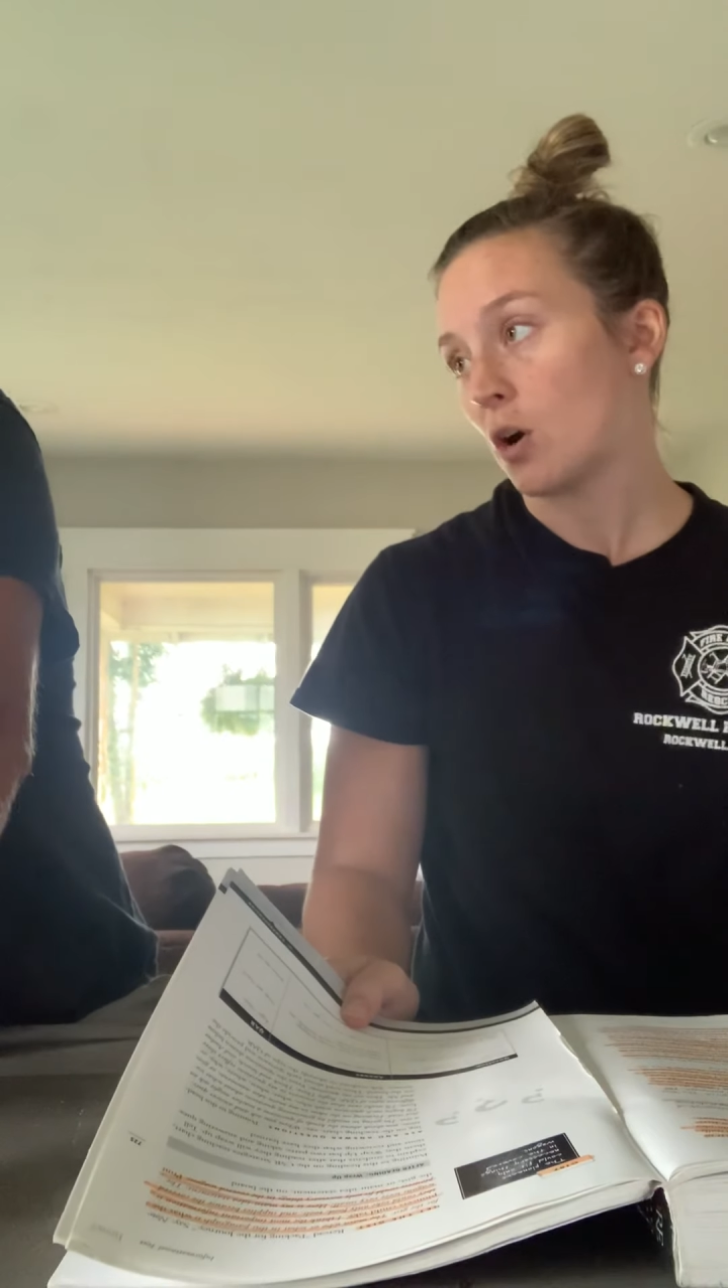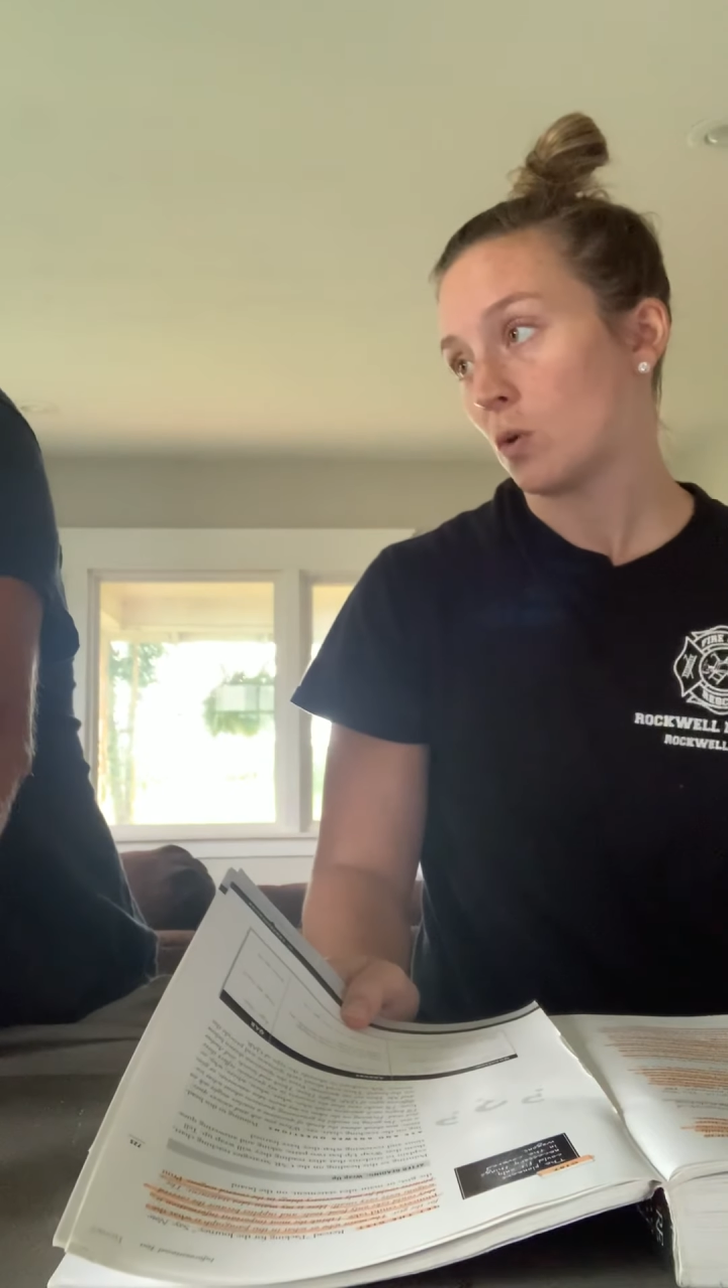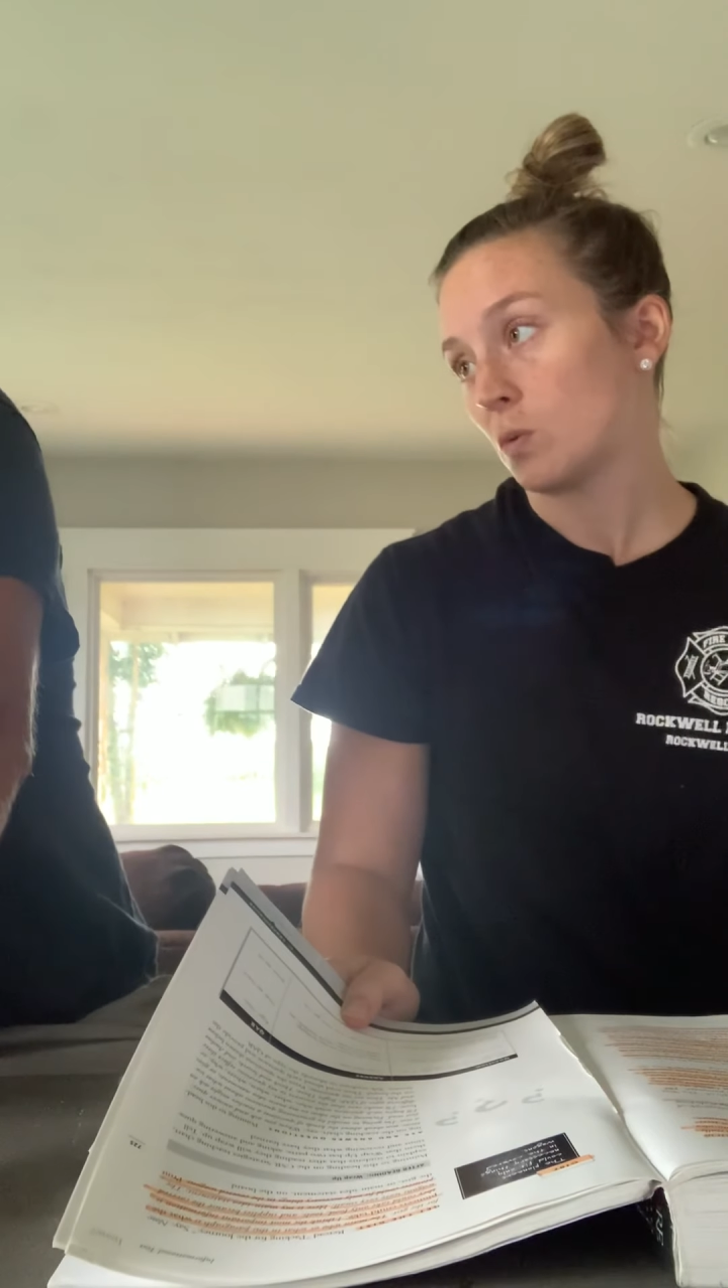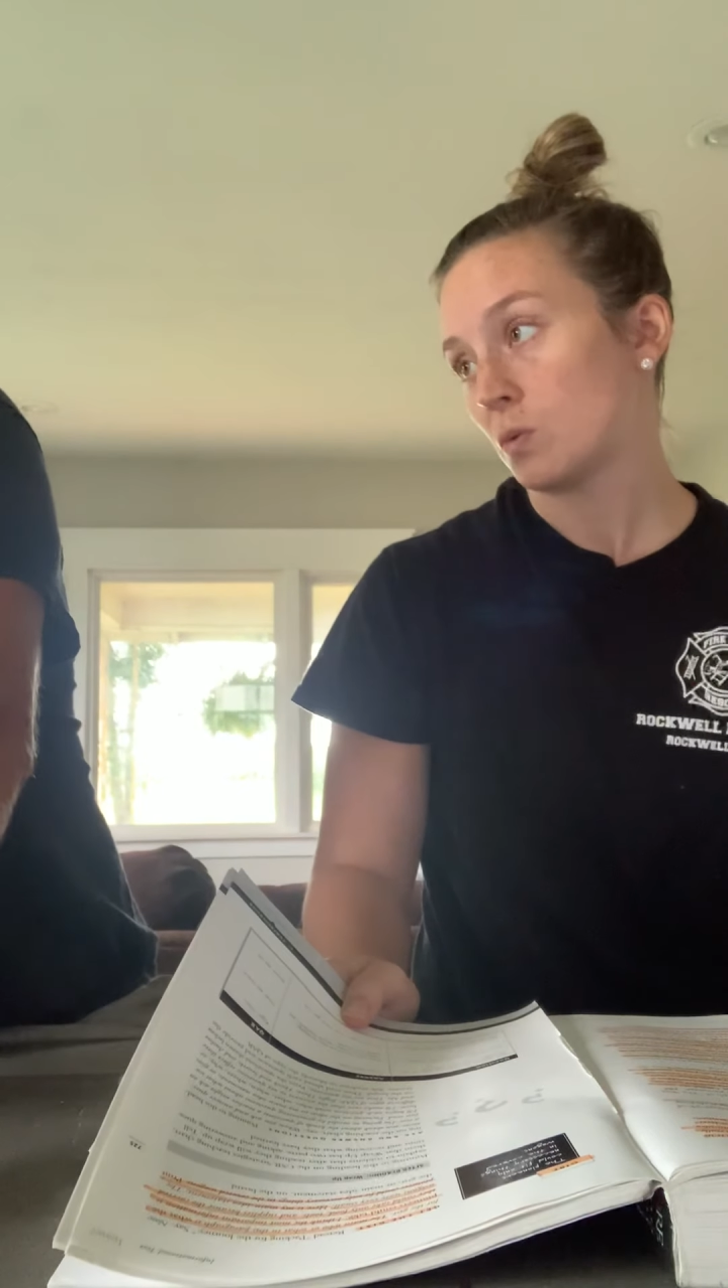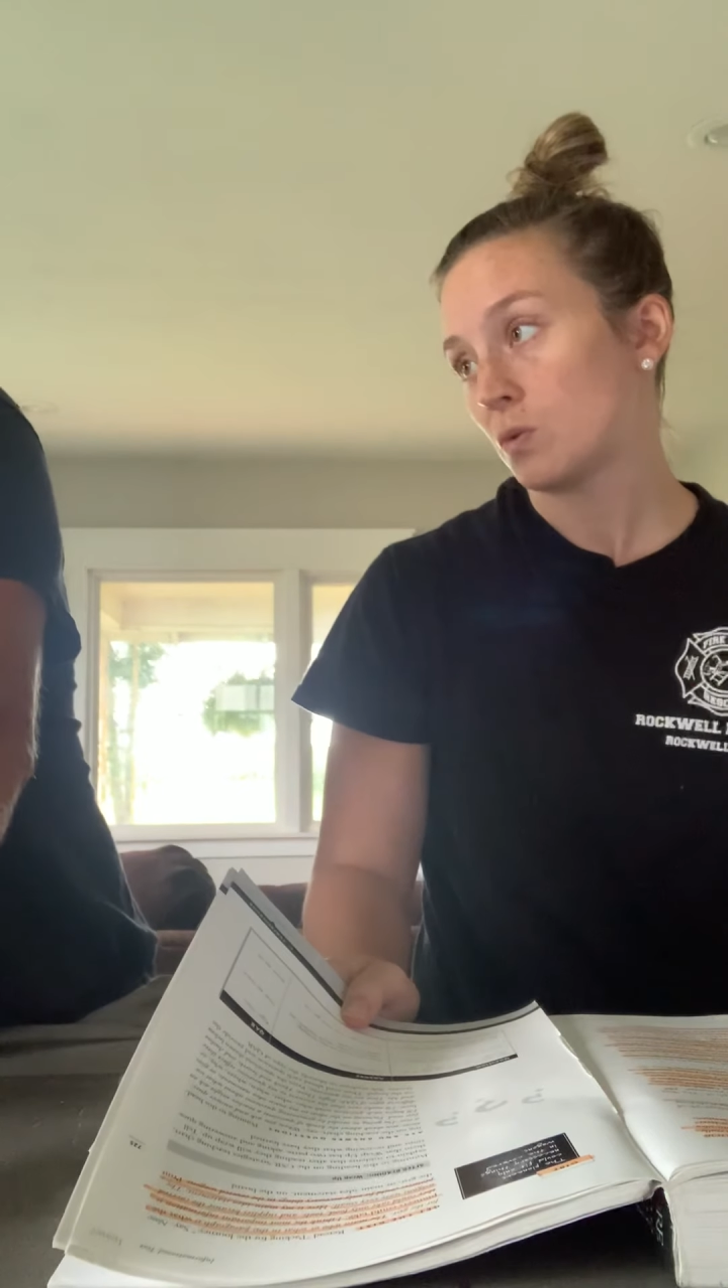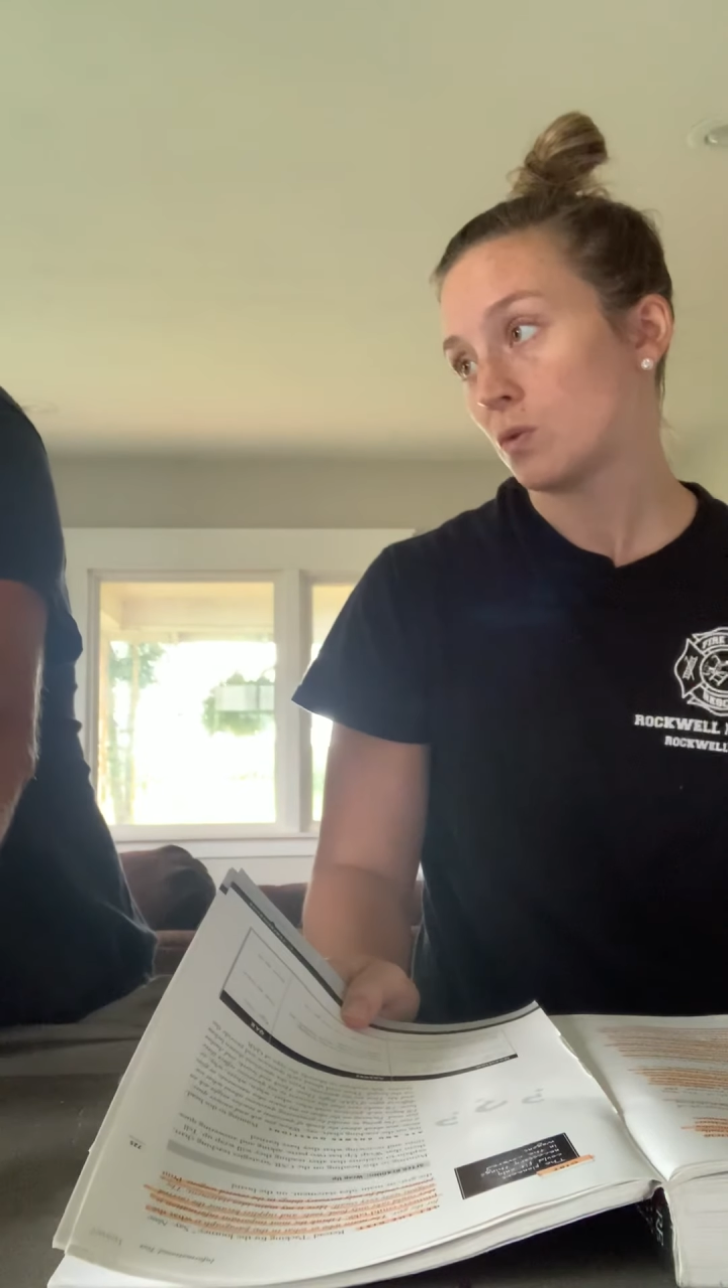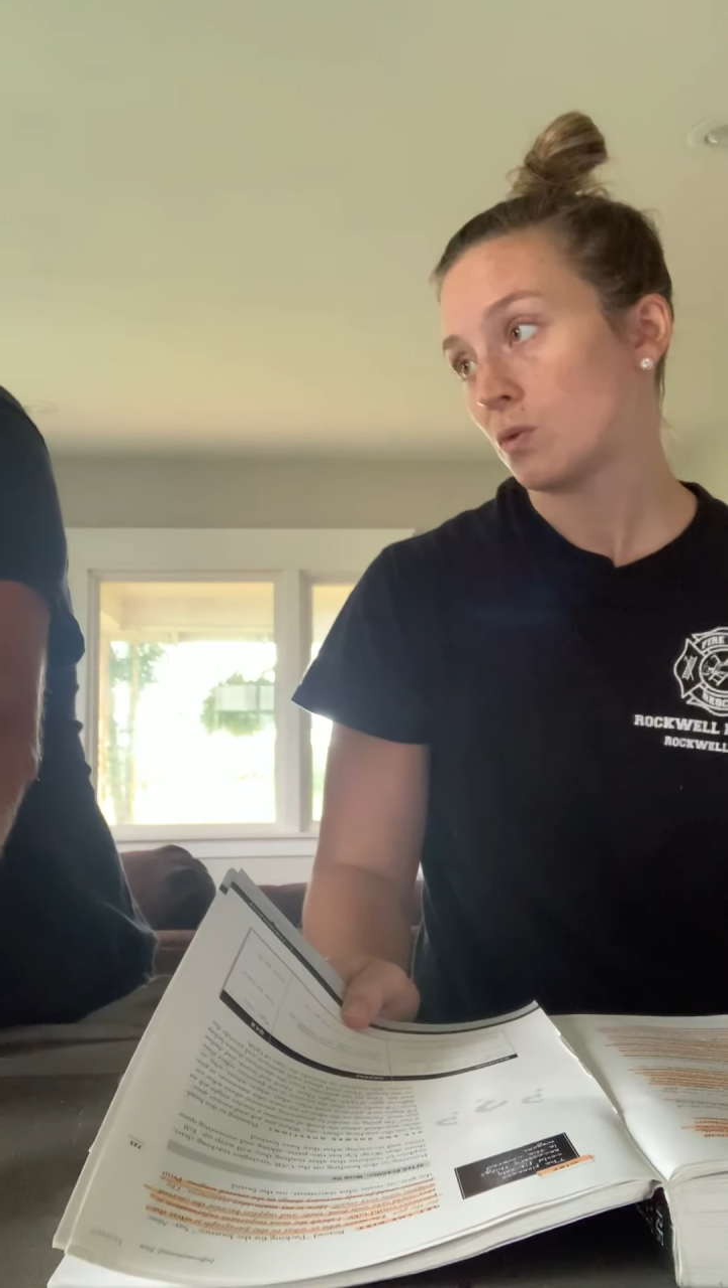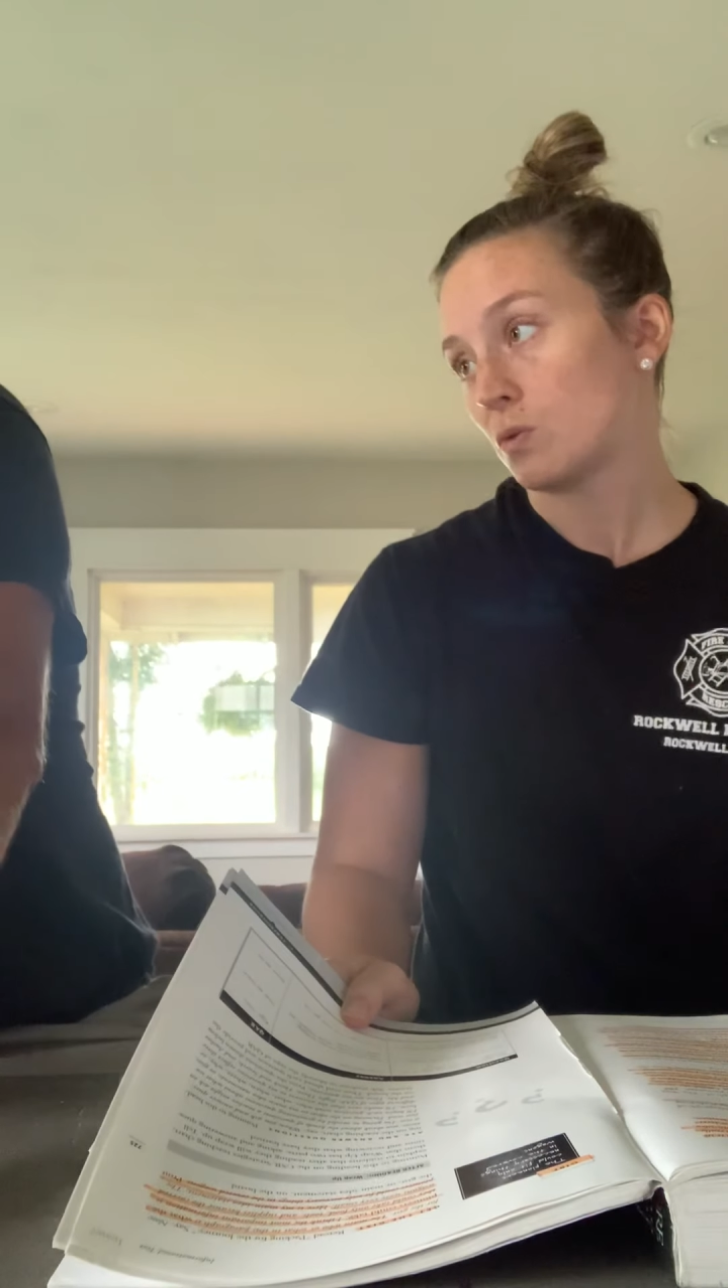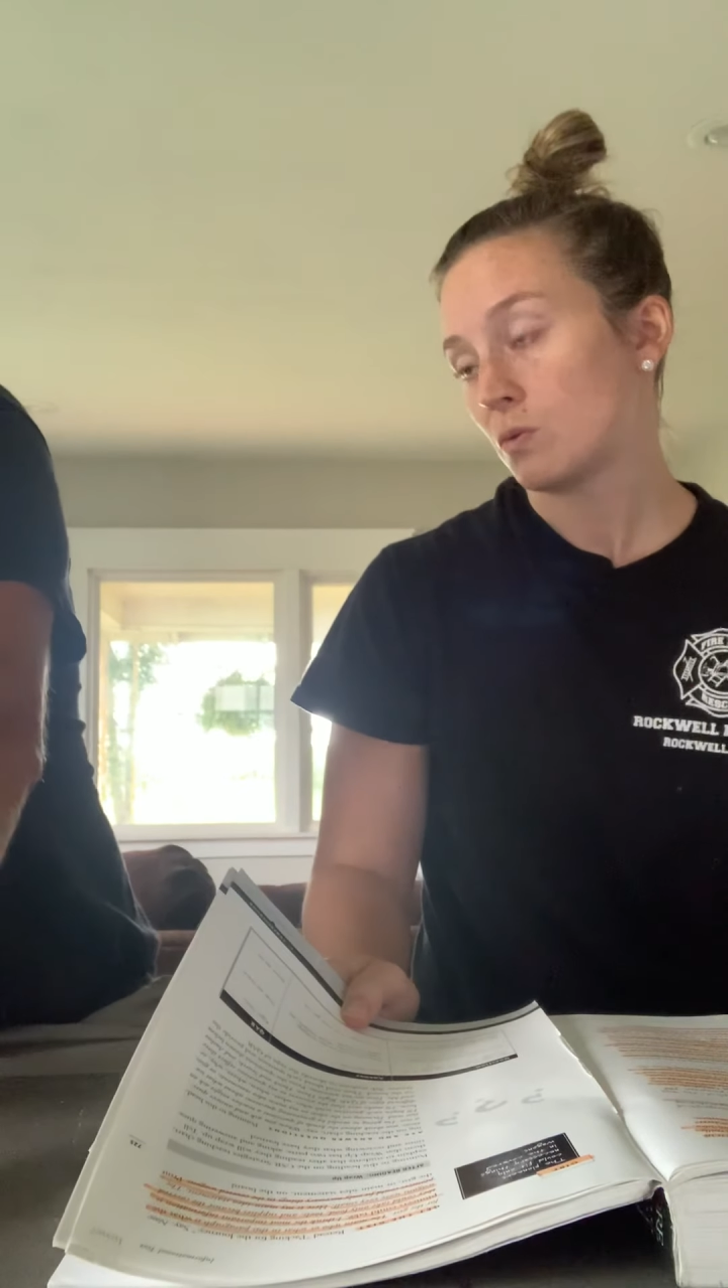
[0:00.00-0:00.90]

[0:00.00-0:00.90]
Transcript: owns.